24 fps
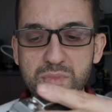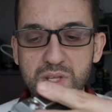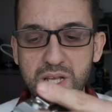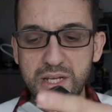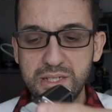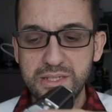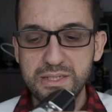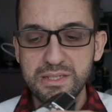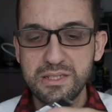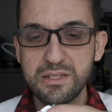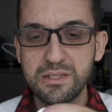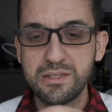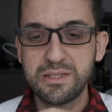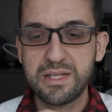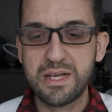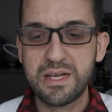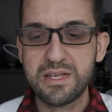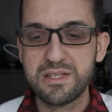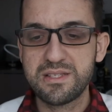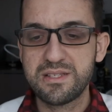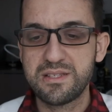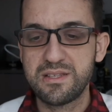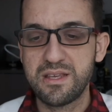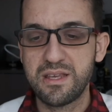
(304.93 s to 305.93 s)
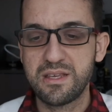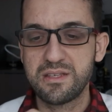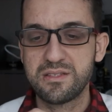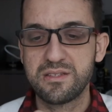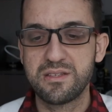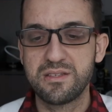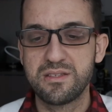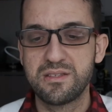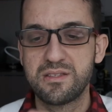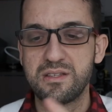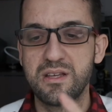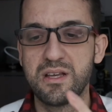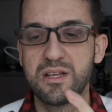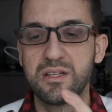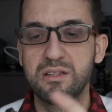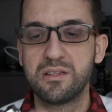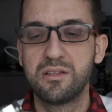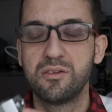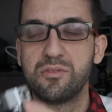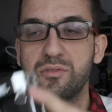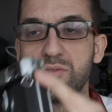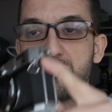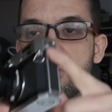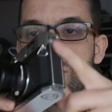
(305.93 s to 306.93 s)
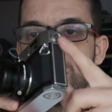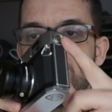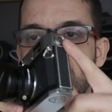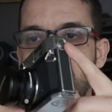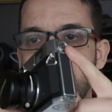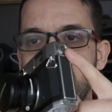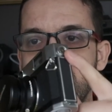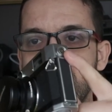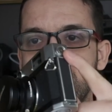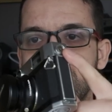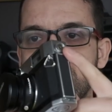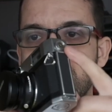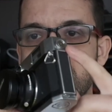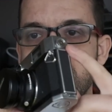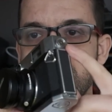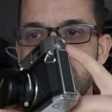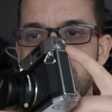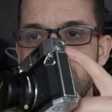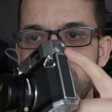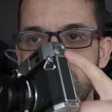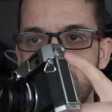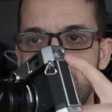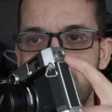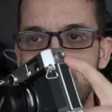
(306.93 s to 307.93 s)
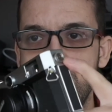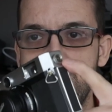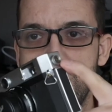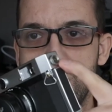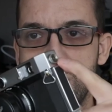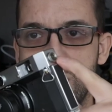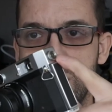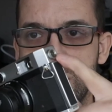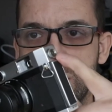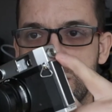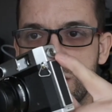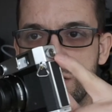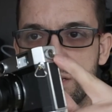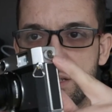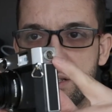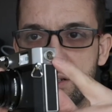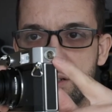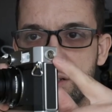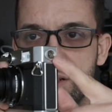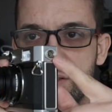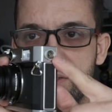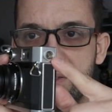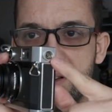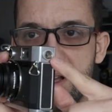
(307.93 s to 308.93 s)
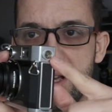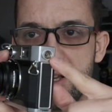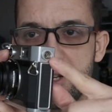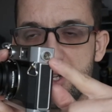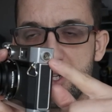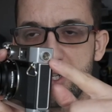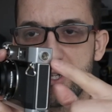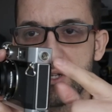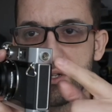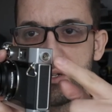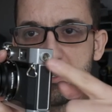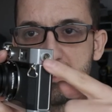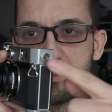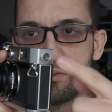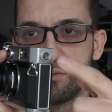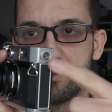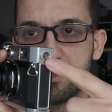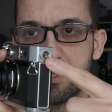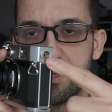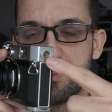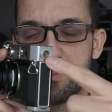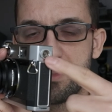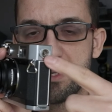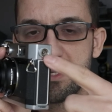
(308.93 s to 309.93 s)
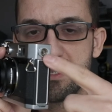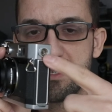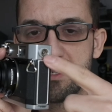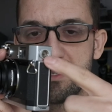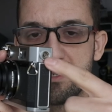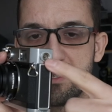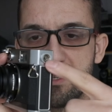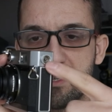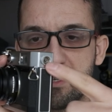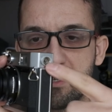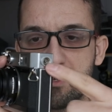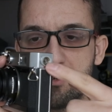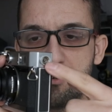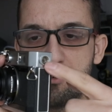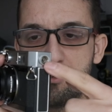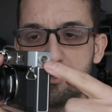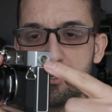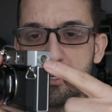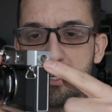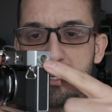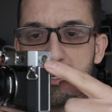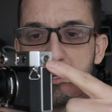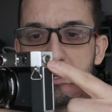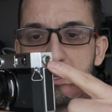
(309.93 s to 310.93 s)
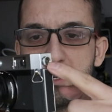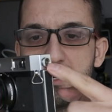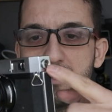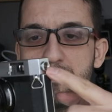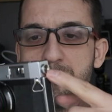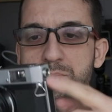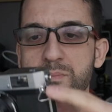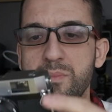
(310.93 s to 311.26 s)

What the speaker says: Another nice thing is that, of course, you can attach an external flash with a PC SIM cord here.